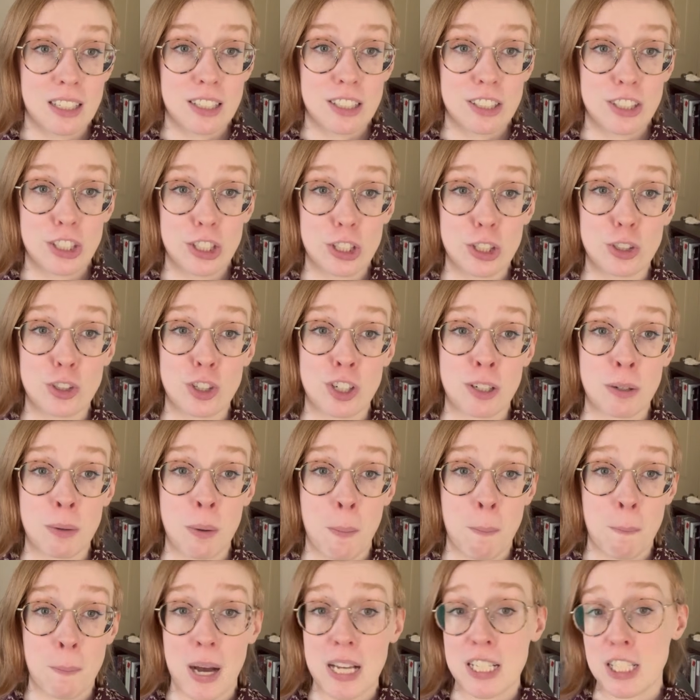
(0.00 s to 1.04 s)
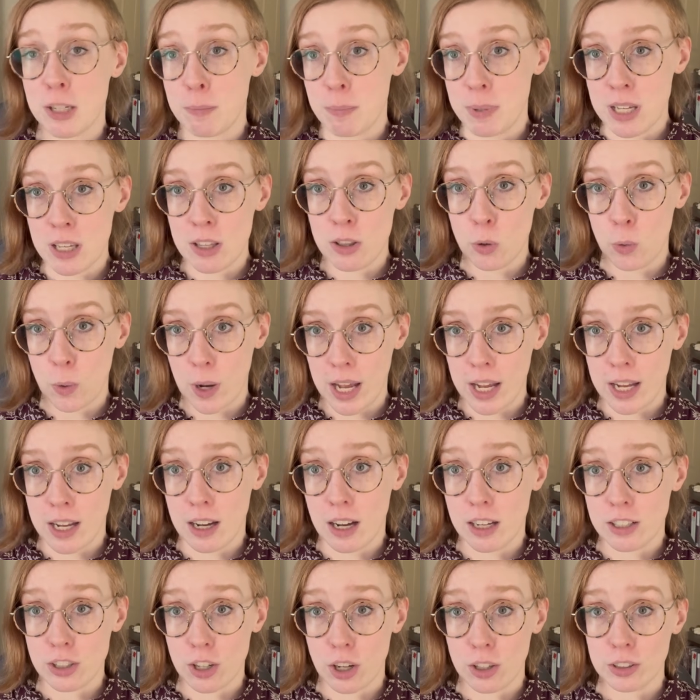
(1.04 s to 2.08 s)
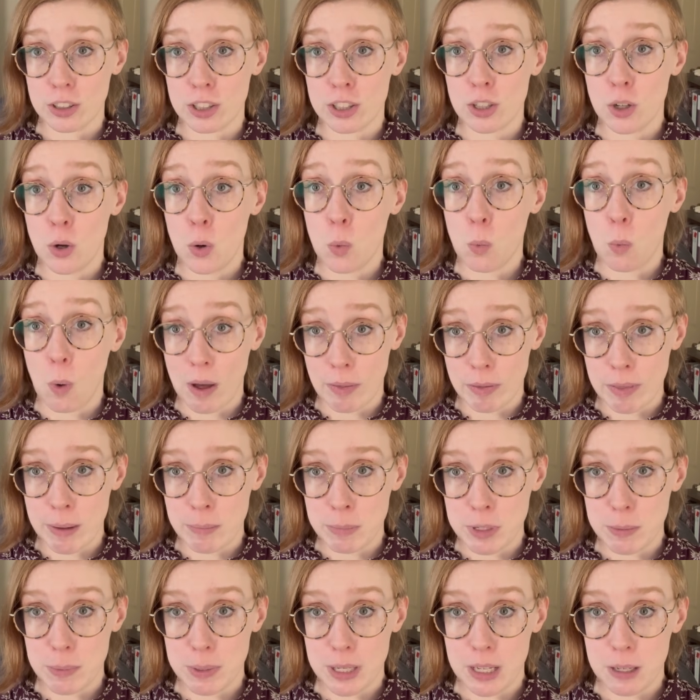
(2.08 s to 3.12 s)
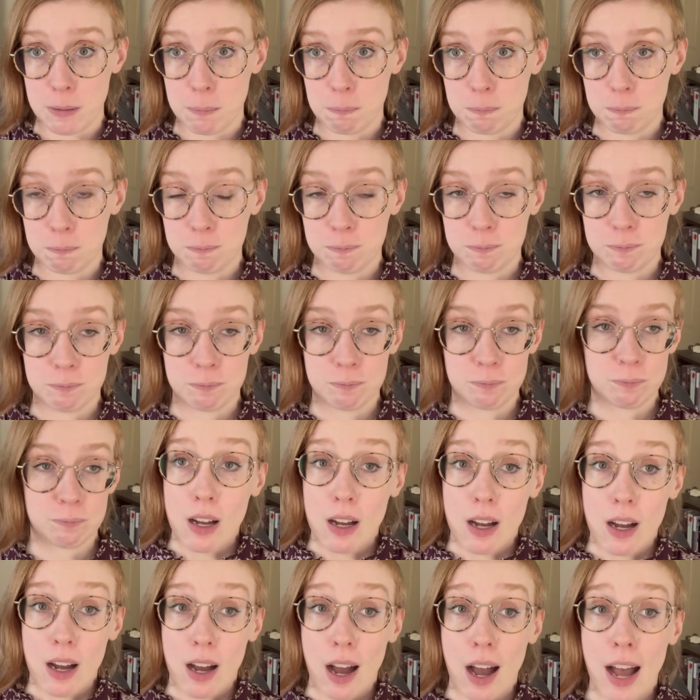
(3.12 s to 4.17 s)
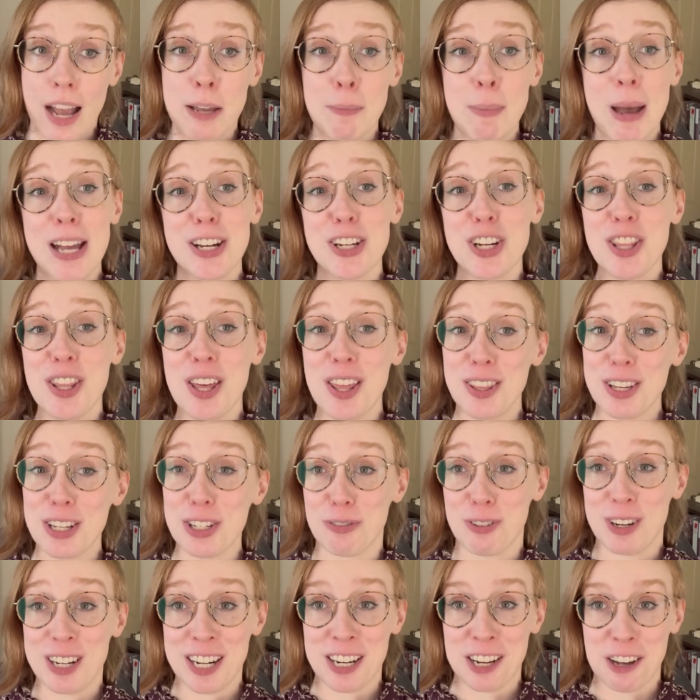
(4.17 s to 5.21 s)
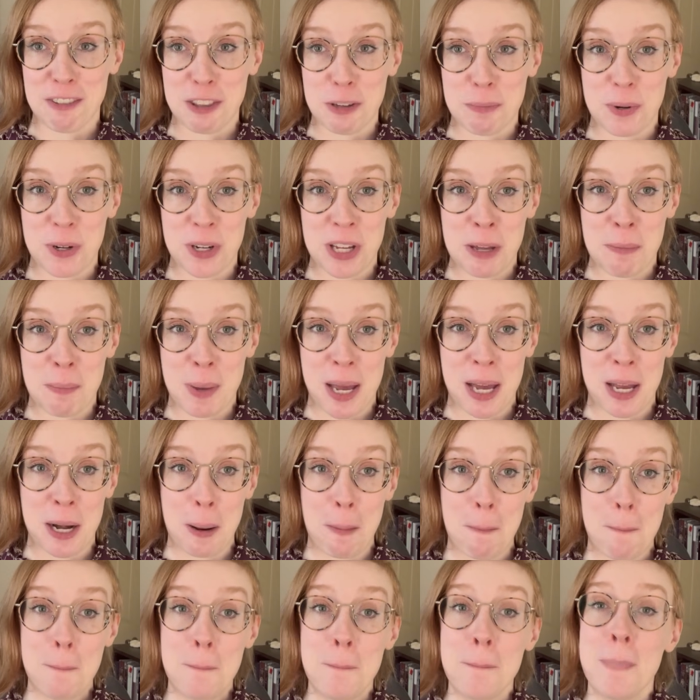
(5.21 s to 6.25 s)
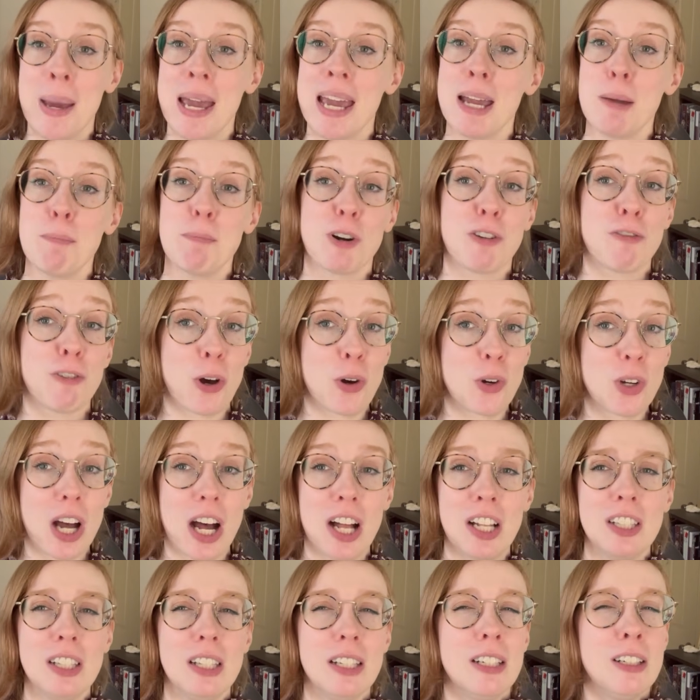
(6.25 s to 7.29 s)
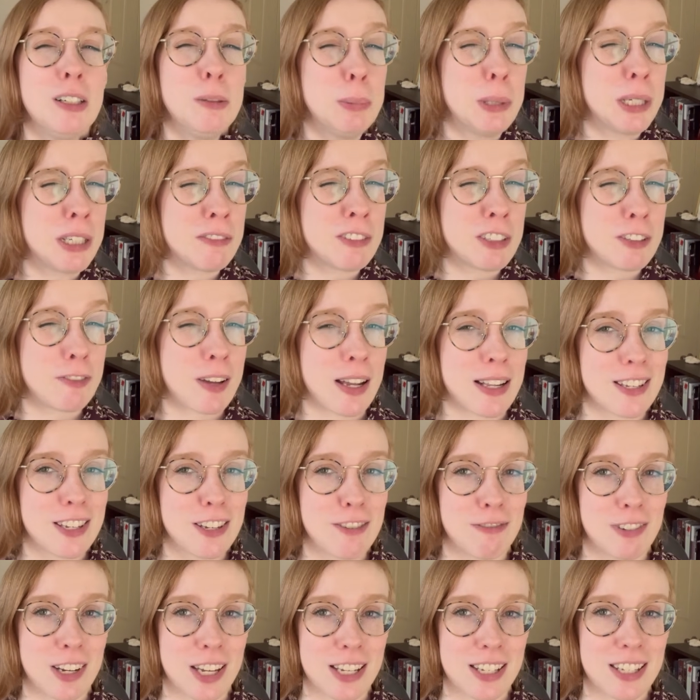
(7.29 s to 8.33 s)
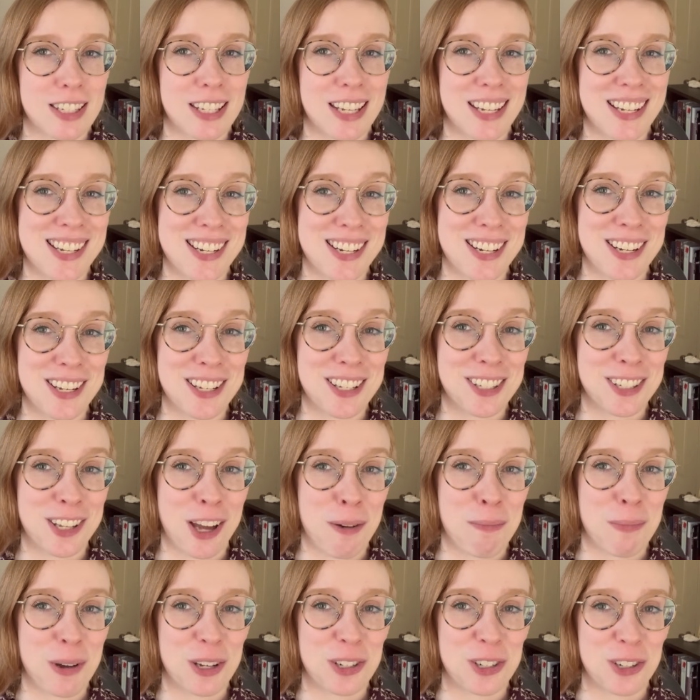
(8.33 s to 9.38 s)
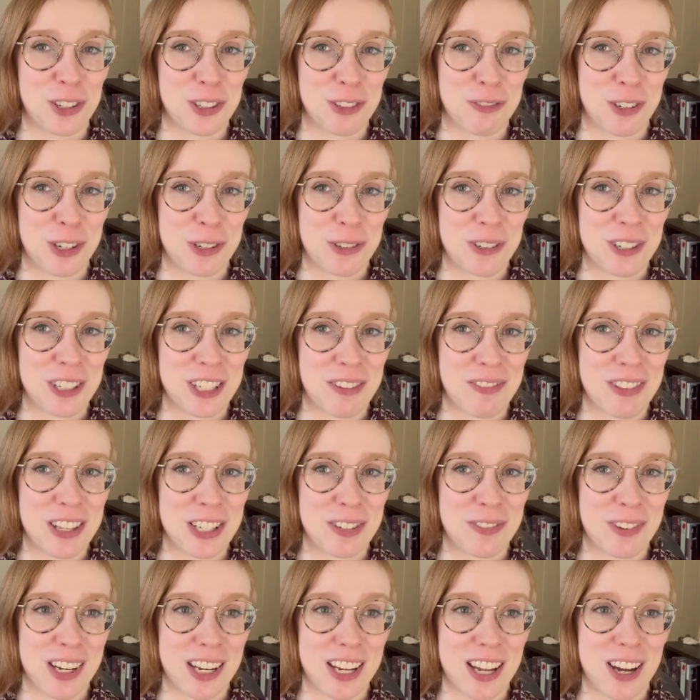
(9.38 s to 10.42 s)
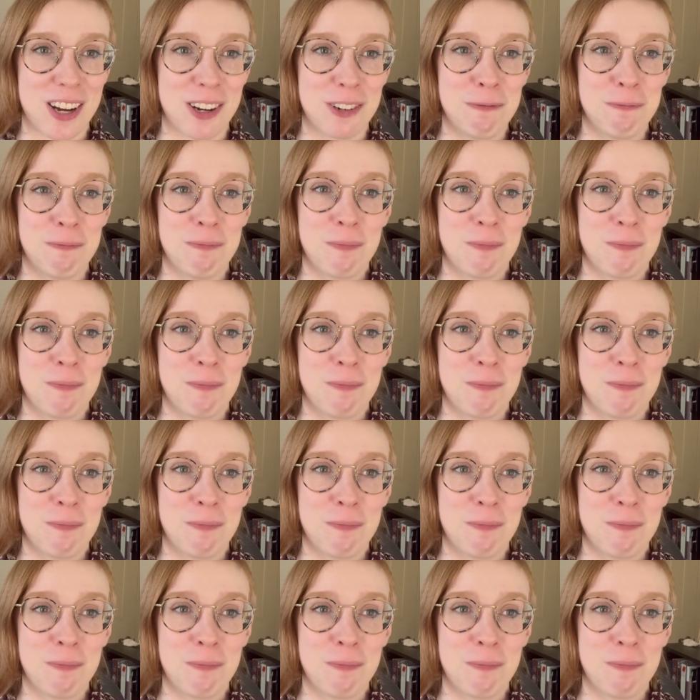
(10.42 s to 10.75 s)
children must be the way adults want them to be. I imagine that this reading of the boogeyman may provoke a little bit of defensiveness in some adult viewers of this video.